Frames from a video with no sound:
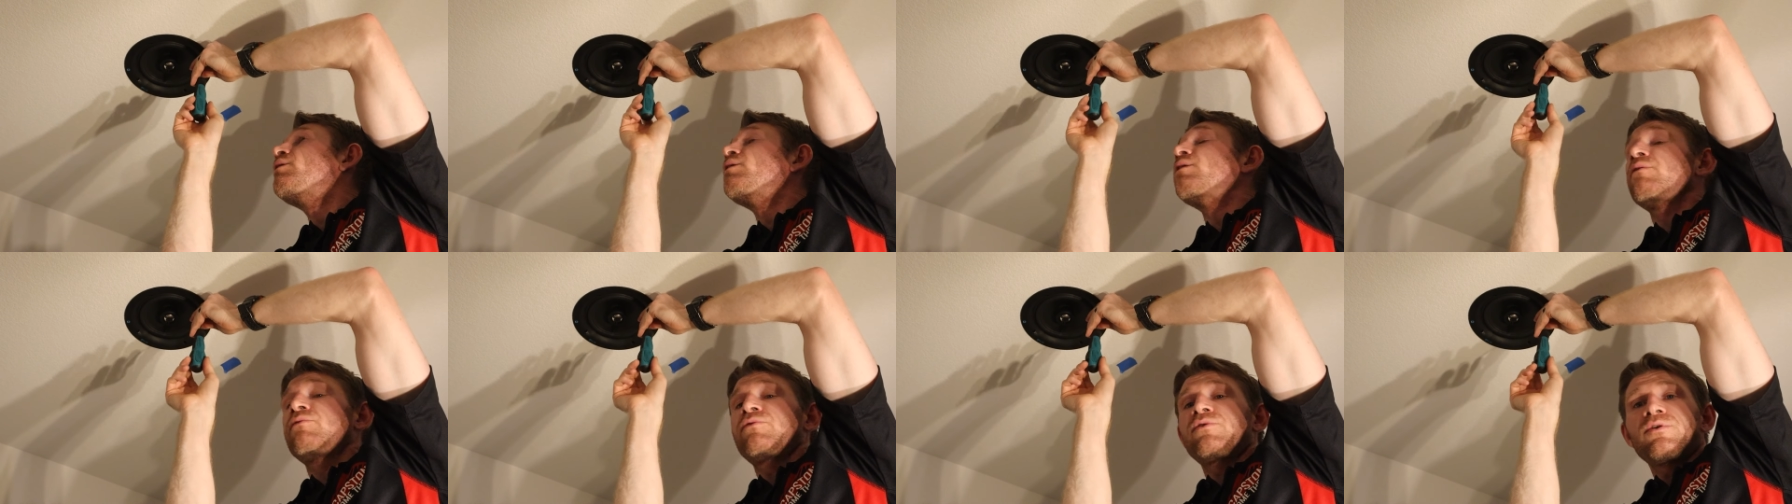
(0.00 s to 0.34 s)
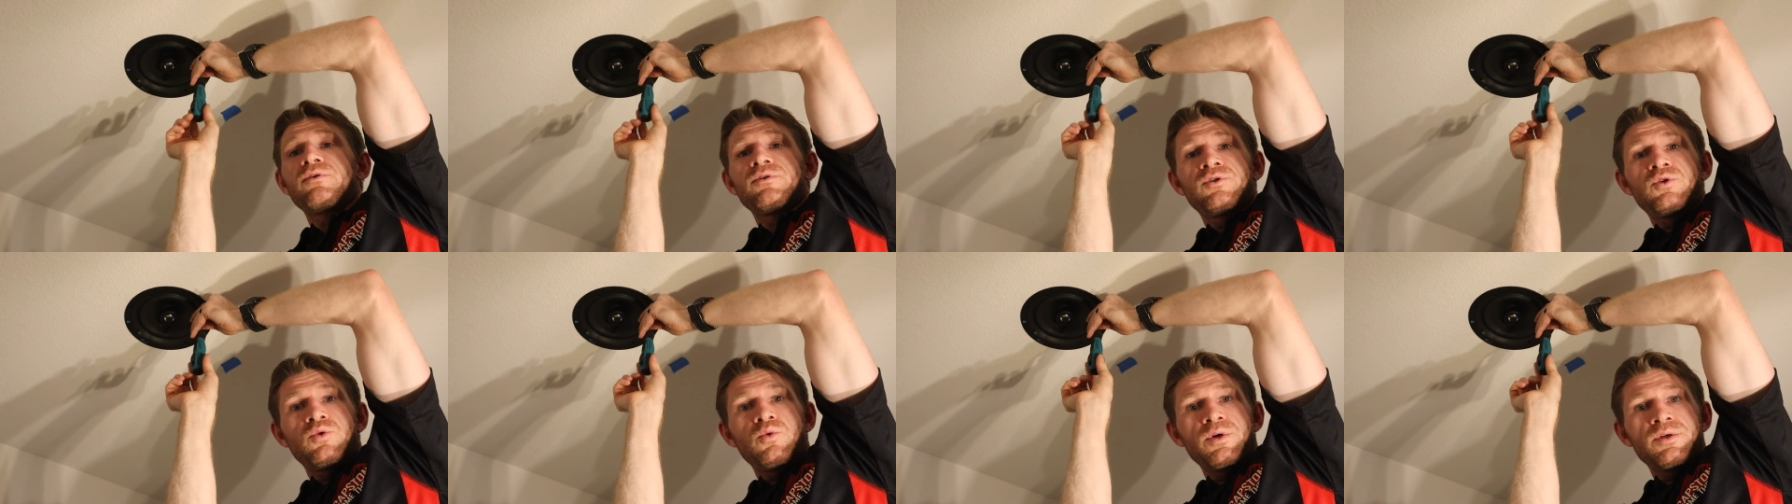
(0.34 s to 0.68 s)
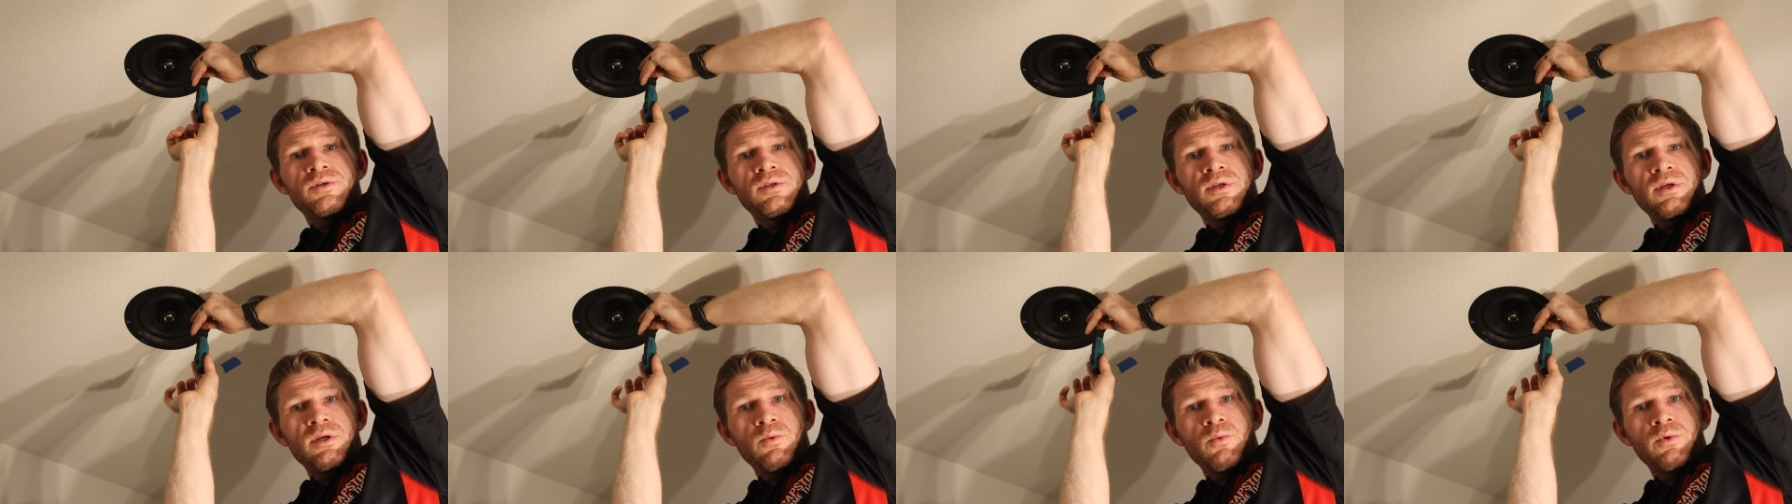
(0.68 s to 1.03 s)
if you're
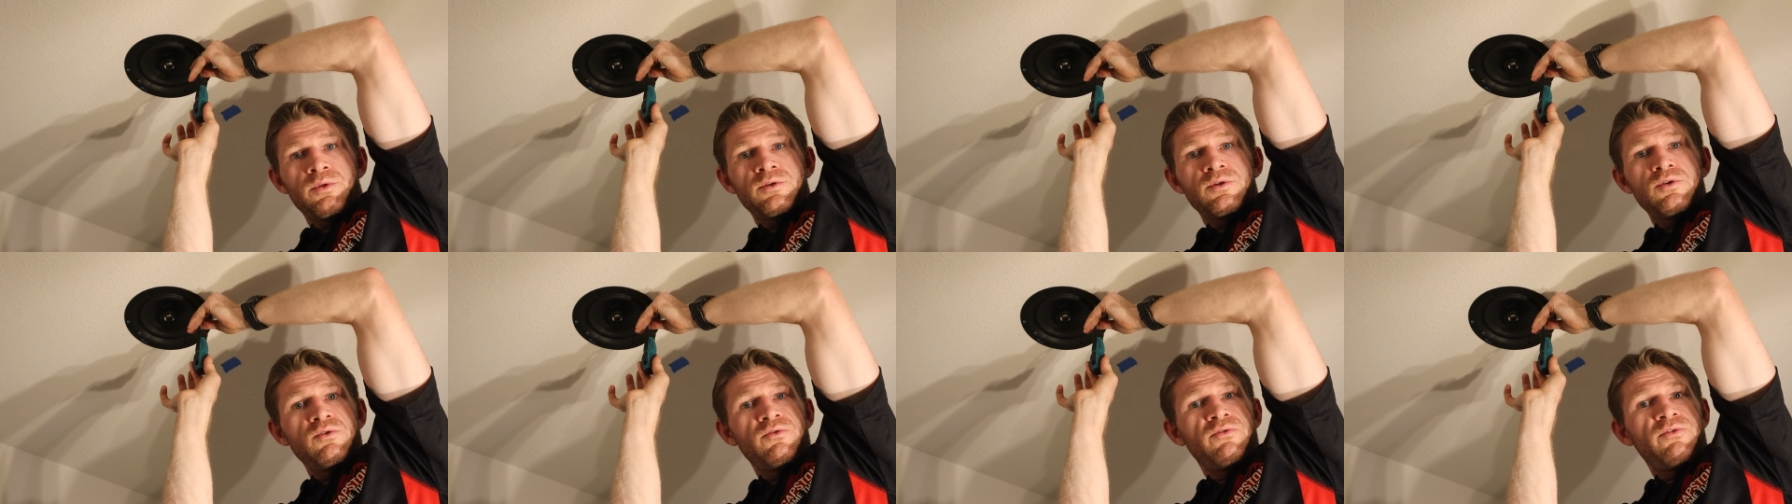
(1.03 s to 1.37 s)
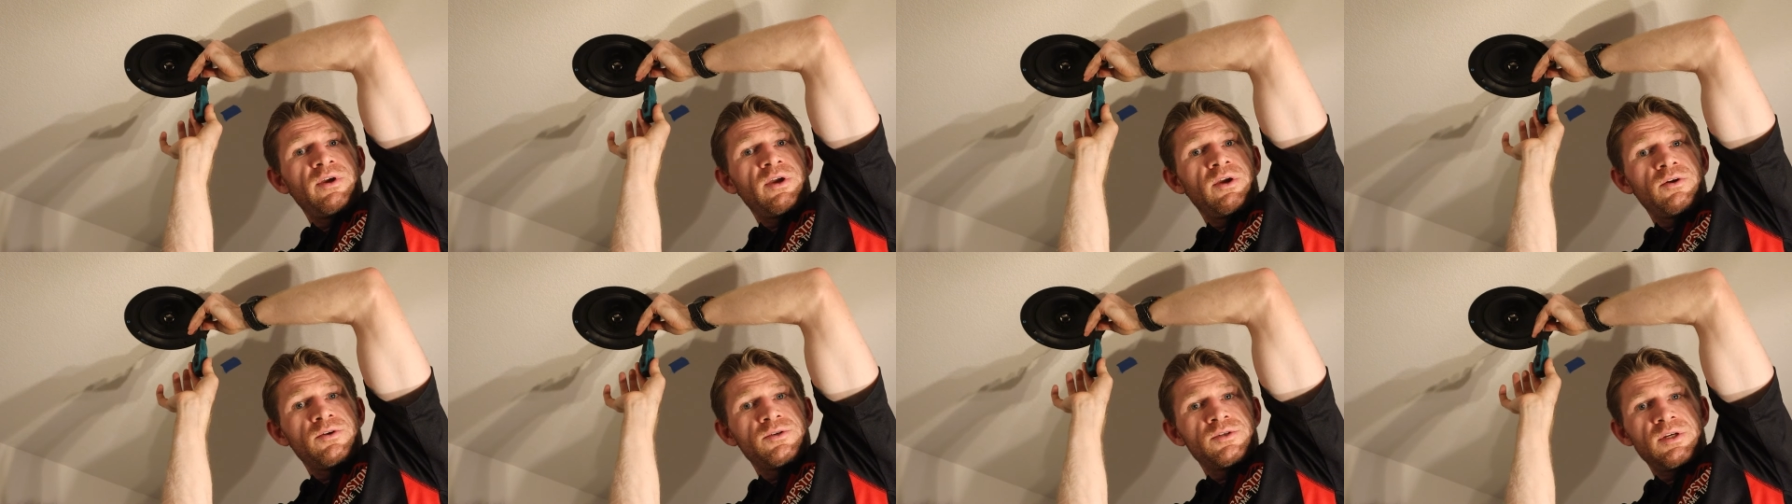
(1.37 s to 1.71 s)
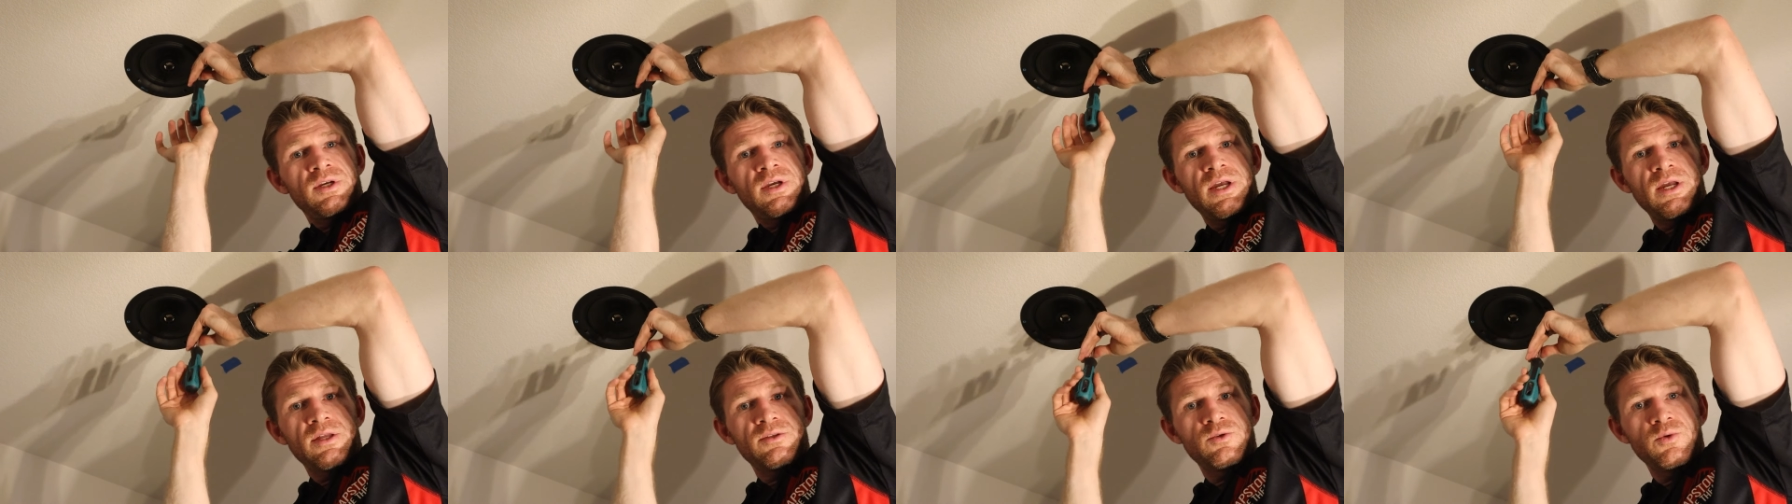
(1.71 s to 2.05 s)
twisting with two fingers
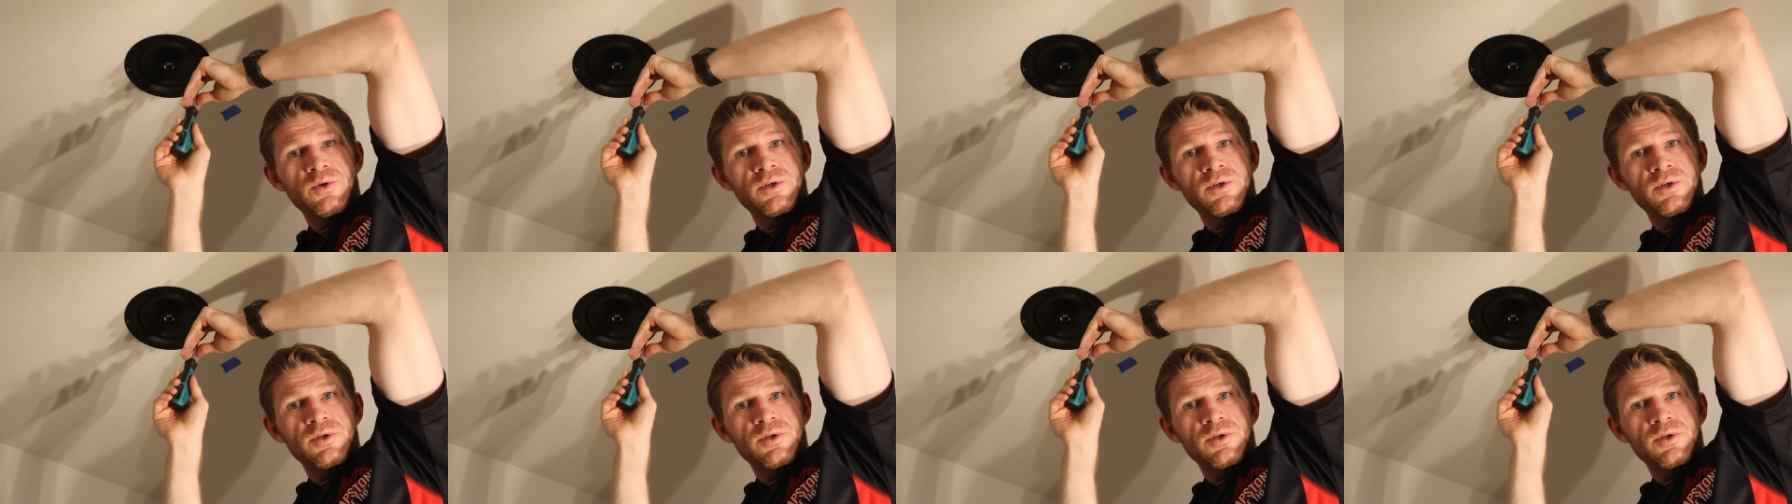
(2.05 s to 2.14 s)
and can't